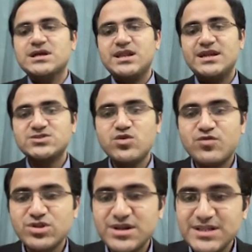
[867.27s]
Let's go
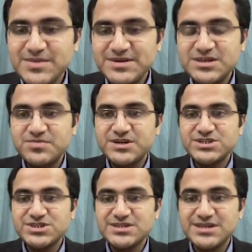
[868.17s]
for the rhythm
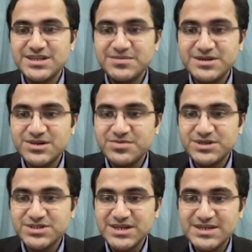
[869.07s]
interpretation. The rhythm
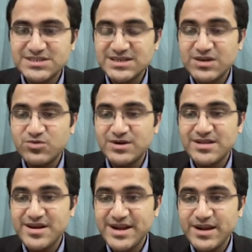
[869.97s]
interpretation, let's calculate
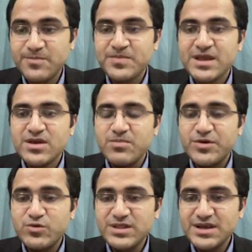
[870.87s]
the rate.
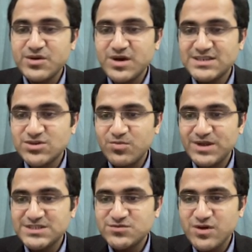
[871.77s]
Between the QRS
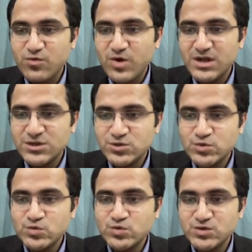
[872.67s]
complexes, we have 1,
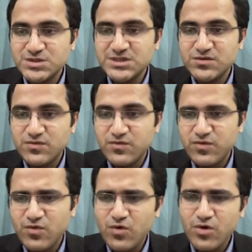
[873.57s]
2, 3,
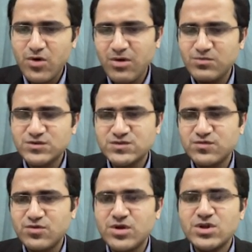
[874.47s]
4, almost
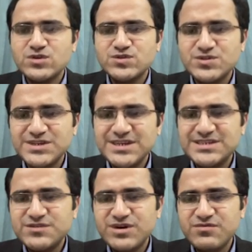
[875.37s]
4. So
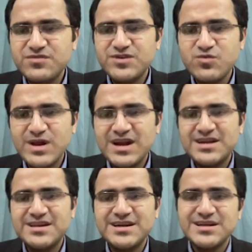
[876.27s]
300, 150,
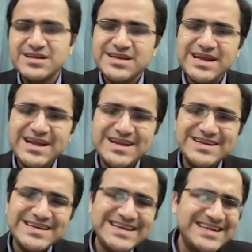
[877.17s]
100 and
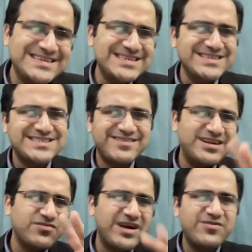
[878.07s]
80
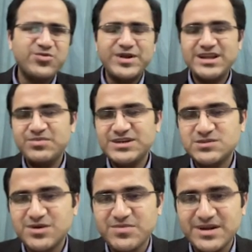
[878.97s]
75 to 80 beats
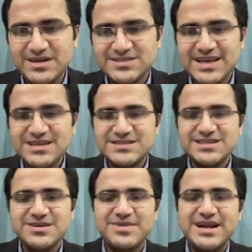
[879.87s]
per minute sinus
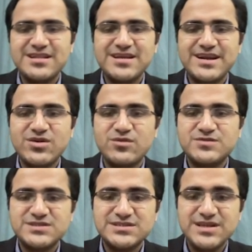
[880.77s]
rhythm at the rate of
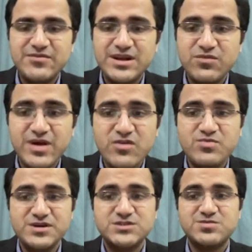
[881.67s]
75
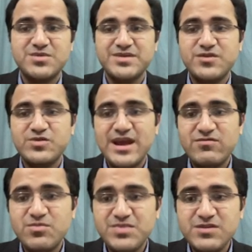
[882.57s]
beats per minute we have
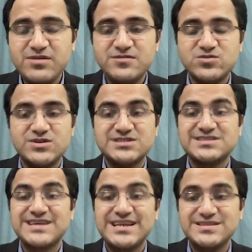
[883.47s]
the p wave so it's the
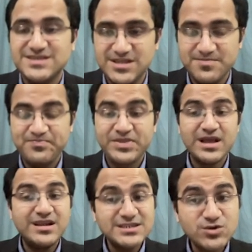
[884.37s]
sinus rhythm
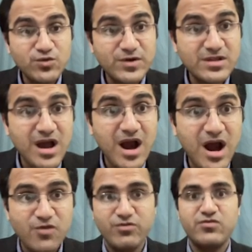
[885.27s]
Let's look for the
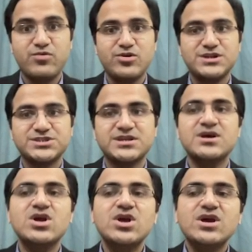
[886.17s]
R wave progression.
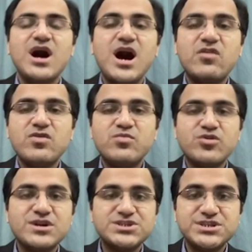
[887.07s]
R wave
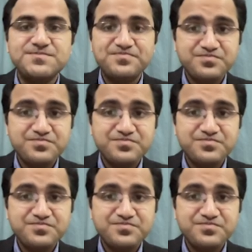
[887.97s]
progression